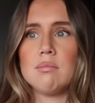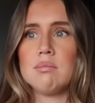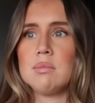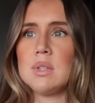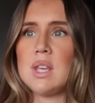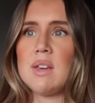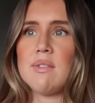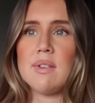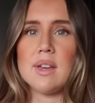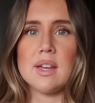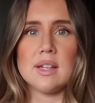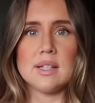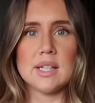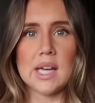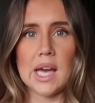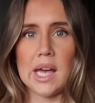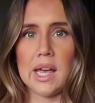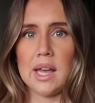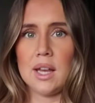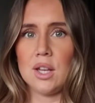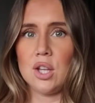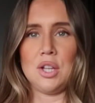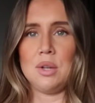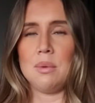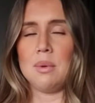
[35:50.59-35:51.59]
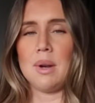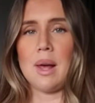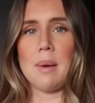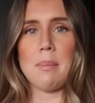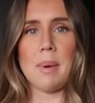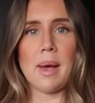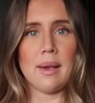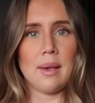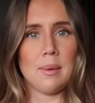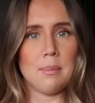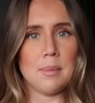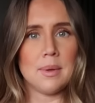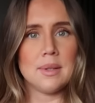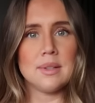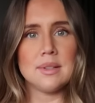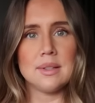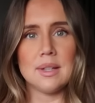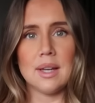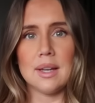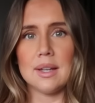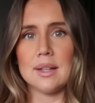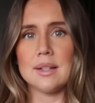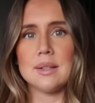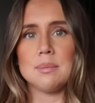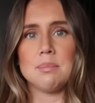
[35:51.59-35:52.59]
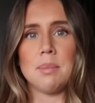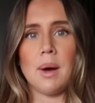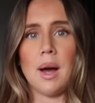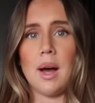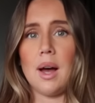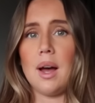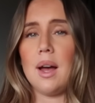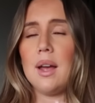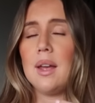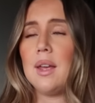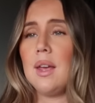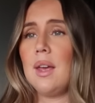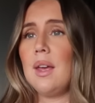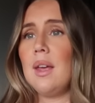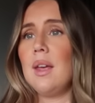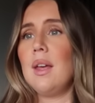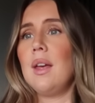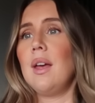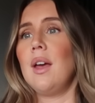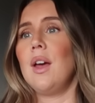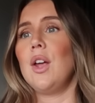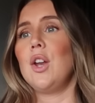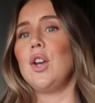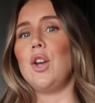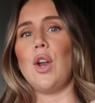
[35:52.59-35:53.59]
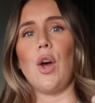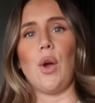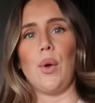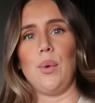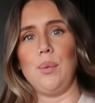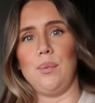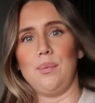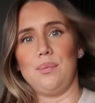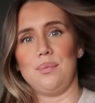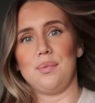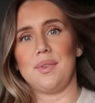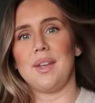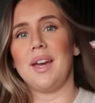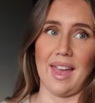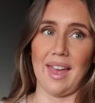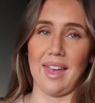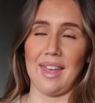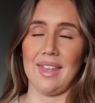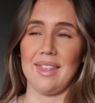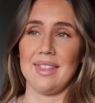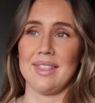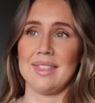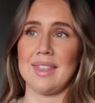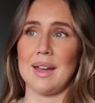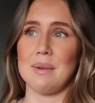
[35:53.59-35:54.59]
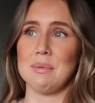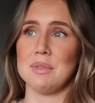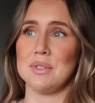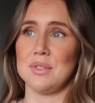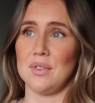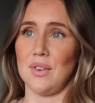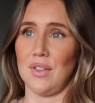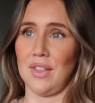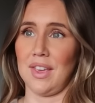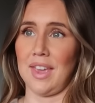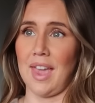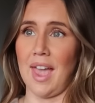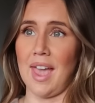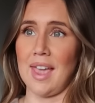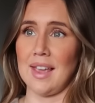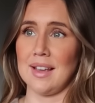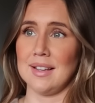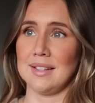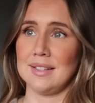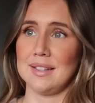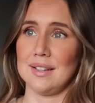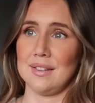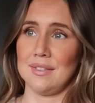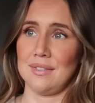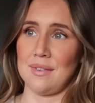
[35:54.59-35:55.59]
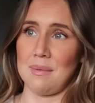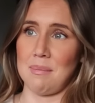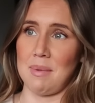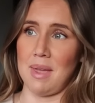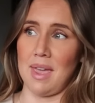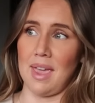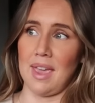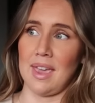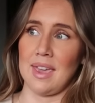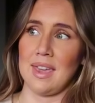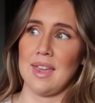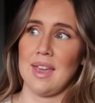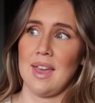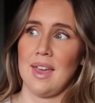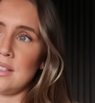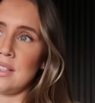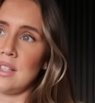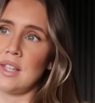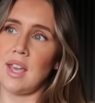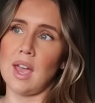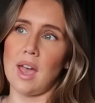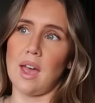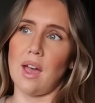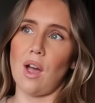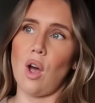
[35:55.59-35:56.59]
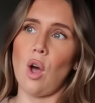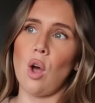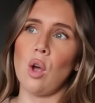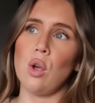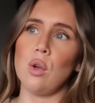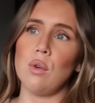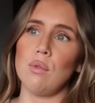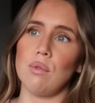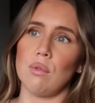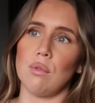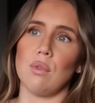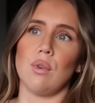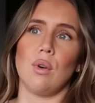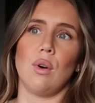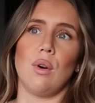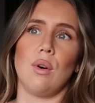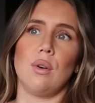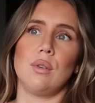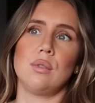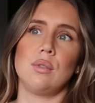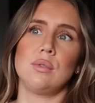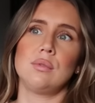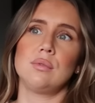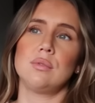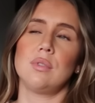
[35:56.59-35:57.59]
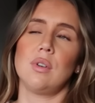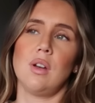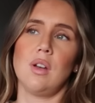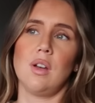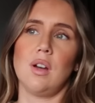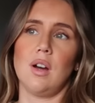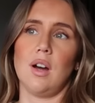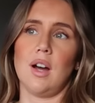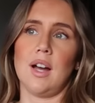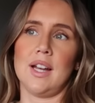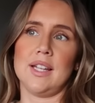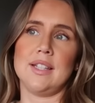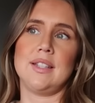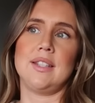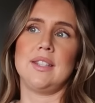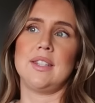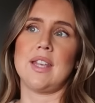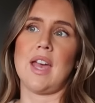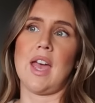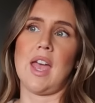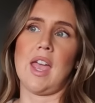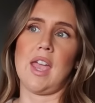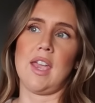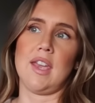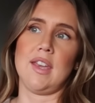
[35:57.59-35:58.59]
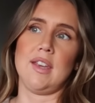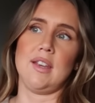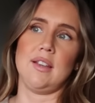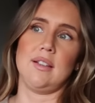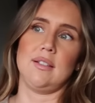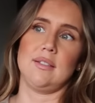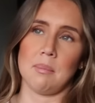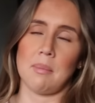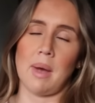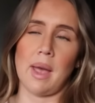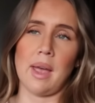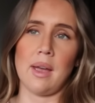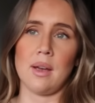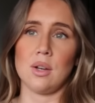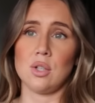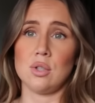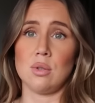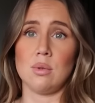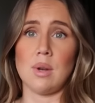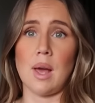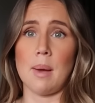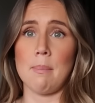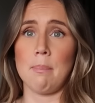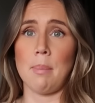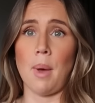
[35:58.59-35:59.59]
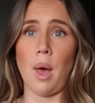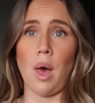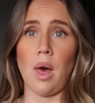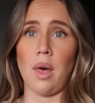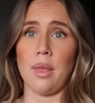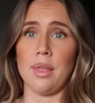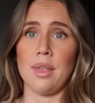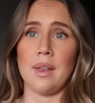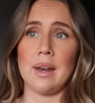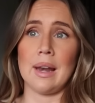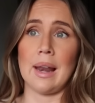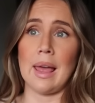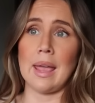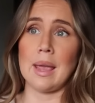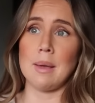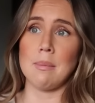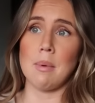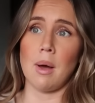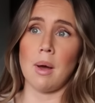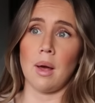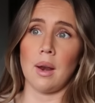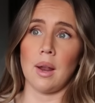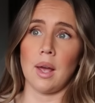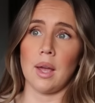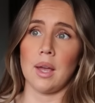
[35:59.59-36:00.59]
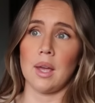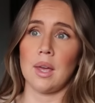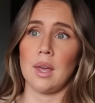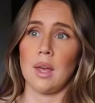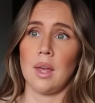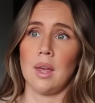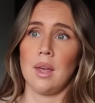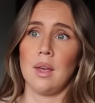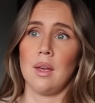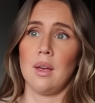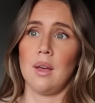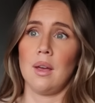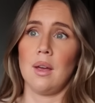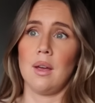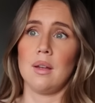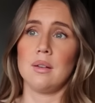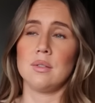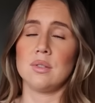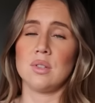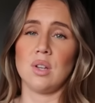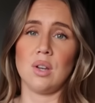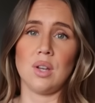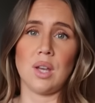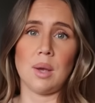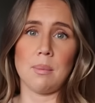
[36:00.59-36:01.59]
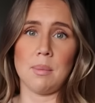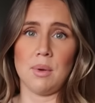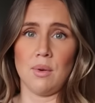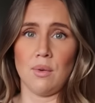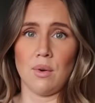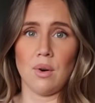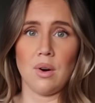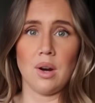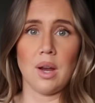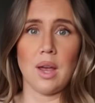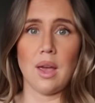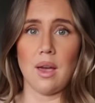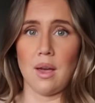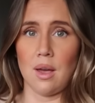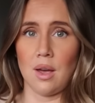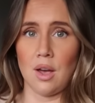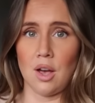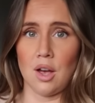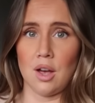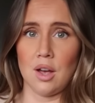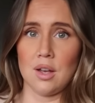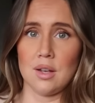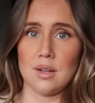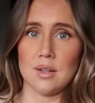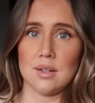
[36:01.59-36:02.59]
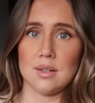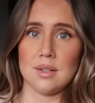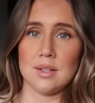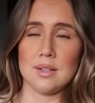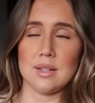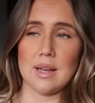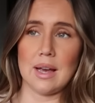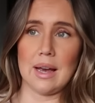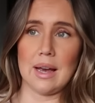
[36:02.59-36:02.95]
give it a day and you were like back in business. But no, yeah, that was not the case for me. So yeah, overall I'd say my actual like birth and labour, like, don't get me wrong, it hurts,